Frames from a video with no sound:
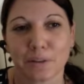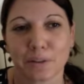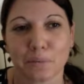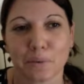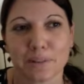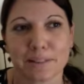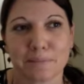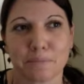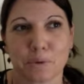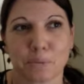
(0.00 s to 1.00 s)
what's
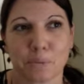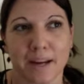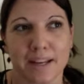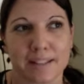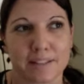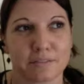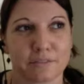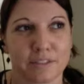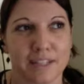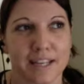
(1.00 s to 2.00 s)
some good ways of
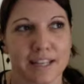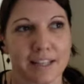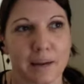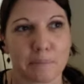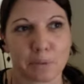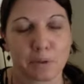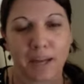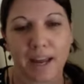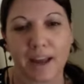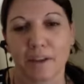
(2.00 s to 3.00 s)
getting that blog
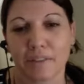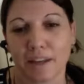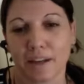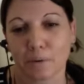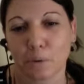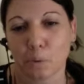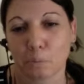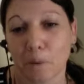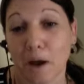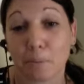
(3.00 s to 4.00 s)
out there
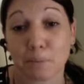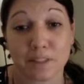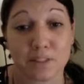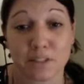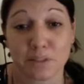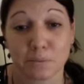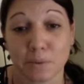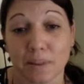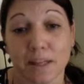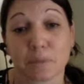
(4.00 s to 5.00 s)
or published
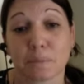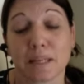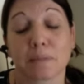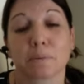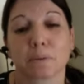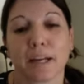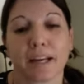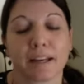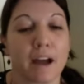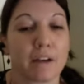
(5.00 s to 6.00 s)
with other people,
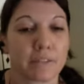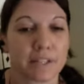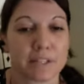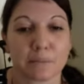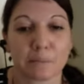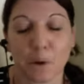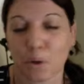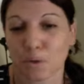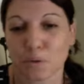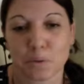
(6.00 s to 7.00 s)
like Huffington
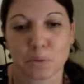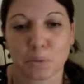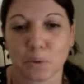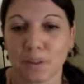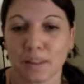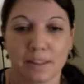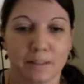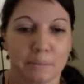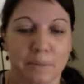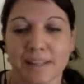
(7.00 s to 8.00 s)
Post or
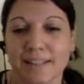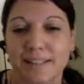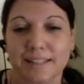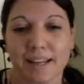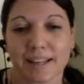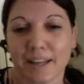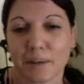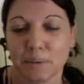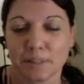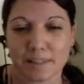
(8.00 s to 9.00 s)
places like
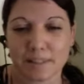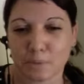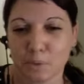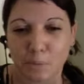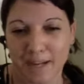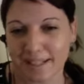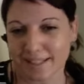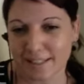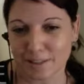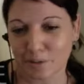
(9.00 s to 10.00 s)
that? What's some good
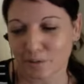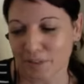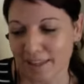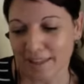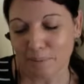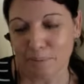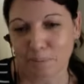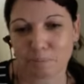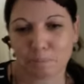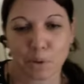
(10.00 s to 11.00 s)
ways to sort of get that
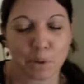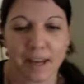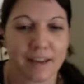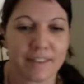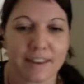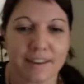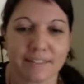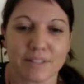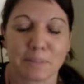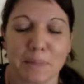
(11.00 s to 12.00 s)
blog out there
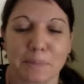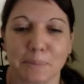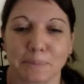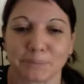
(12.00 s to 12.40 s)
to people?